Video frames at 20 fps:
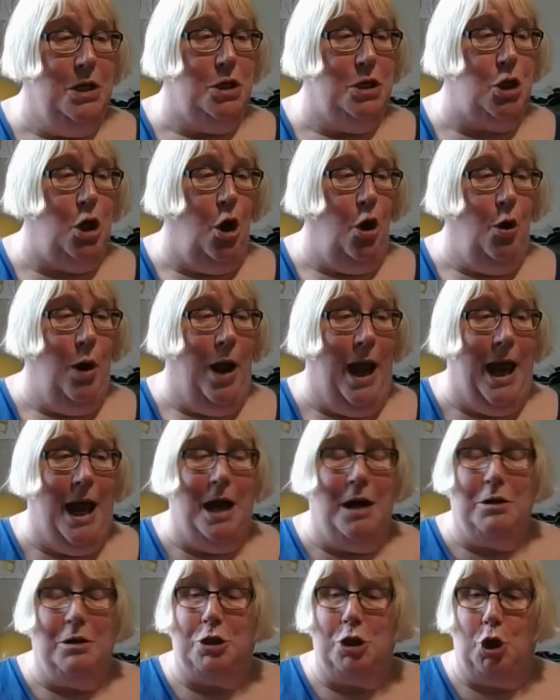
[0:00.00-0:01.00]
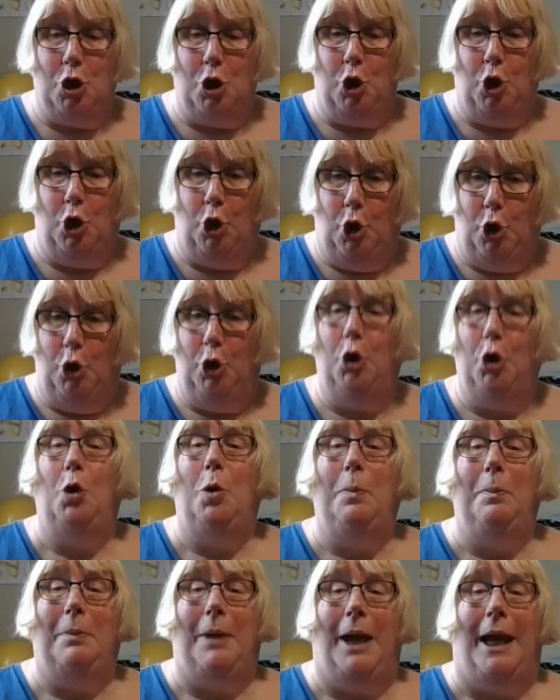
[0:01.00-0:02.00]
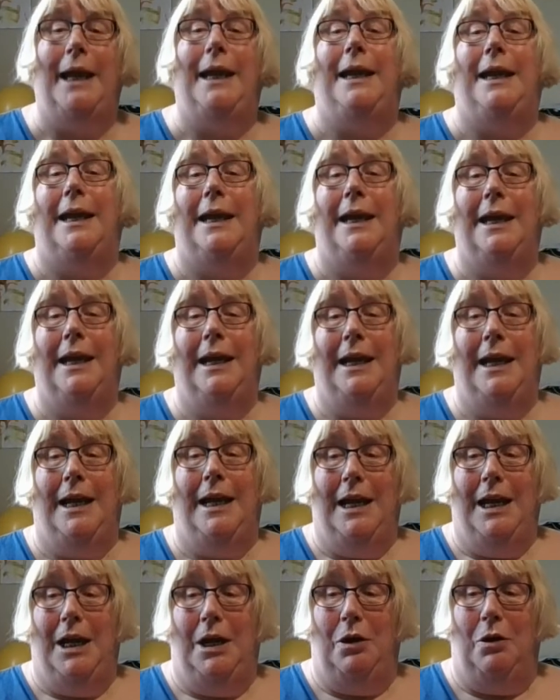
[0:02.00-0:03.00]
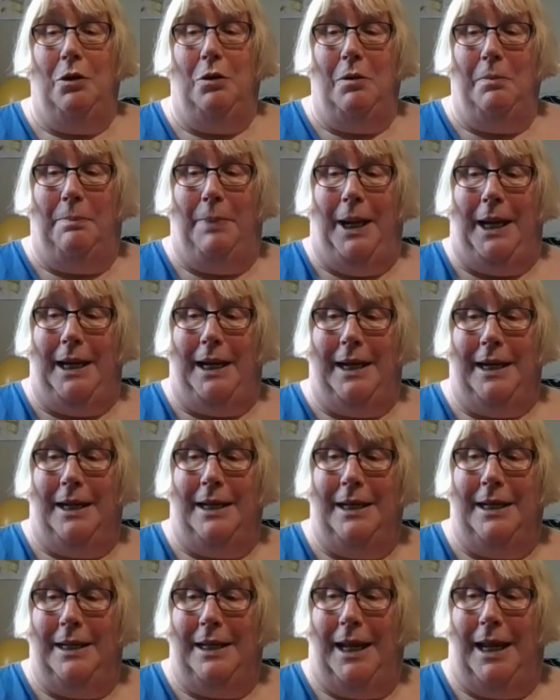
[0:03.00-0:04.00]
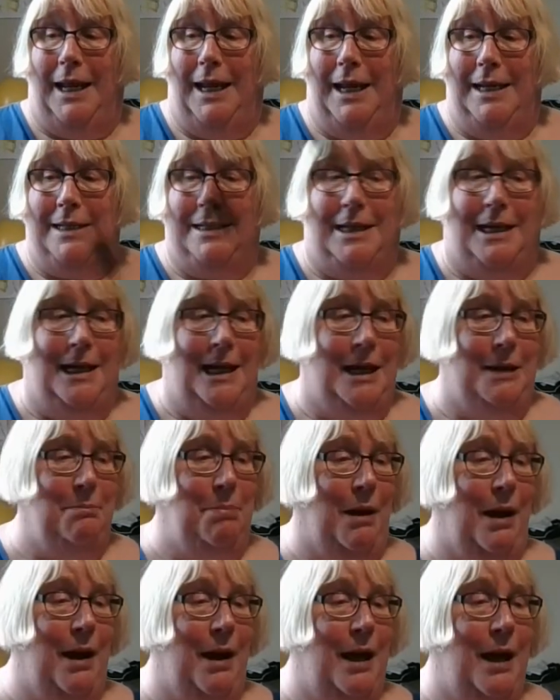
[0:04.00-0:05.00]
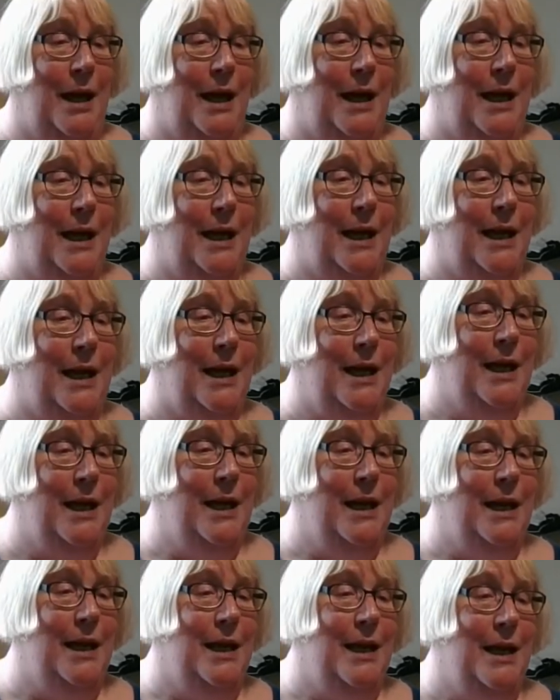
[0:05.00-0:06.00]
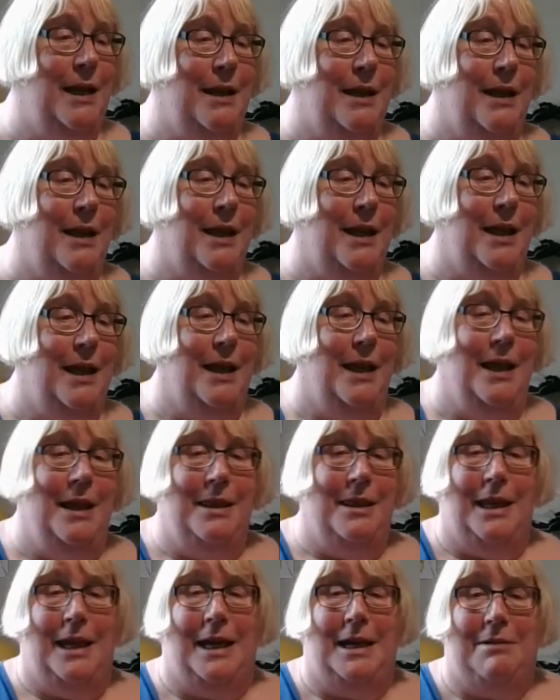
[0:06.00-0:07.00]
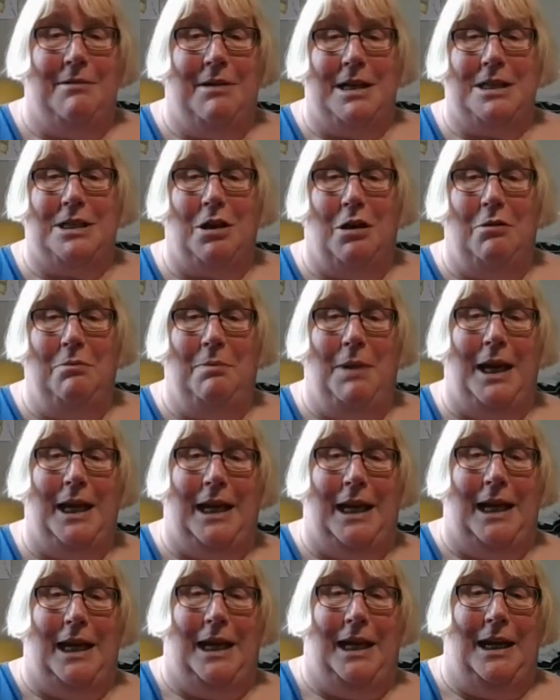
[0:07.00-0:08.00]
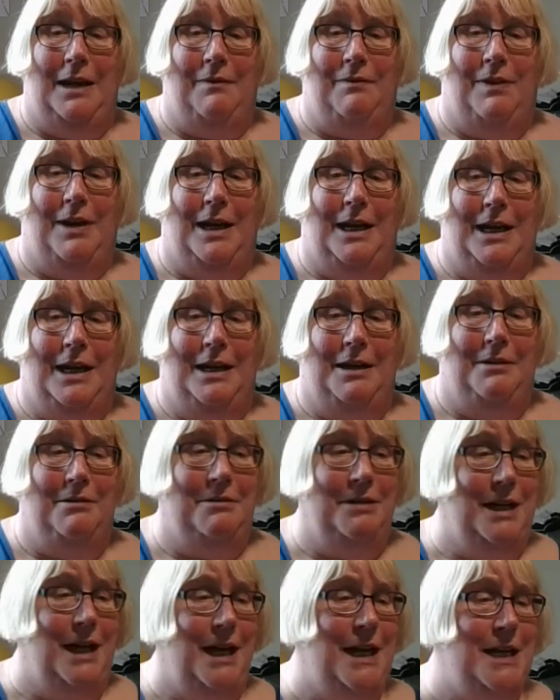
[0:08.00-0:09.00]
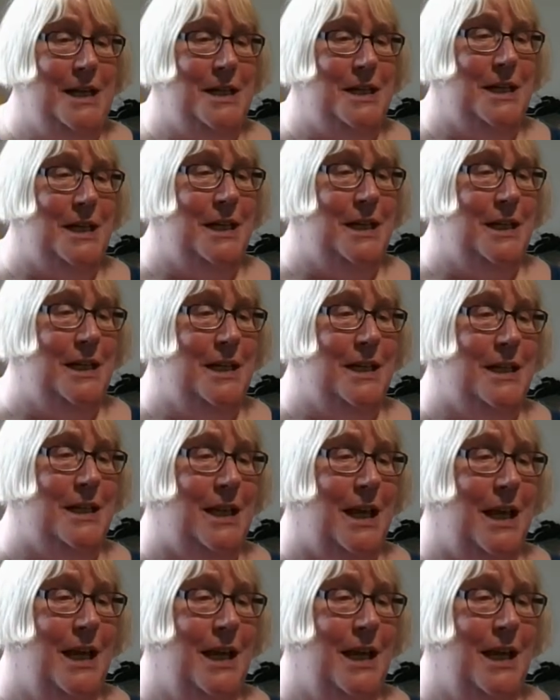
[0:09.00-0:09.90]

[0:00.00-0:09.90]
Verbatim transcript: So how do you make your bacon and egg pie? There are so many variations,